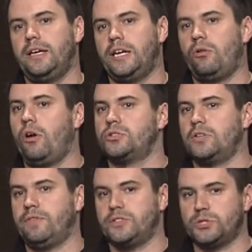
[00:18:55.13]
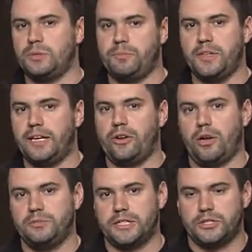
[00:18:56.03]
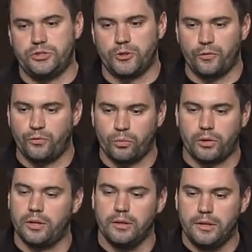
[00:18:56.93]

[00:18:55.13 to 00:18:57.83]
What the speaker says: it'll also have to sweep the dead objects as you go forward.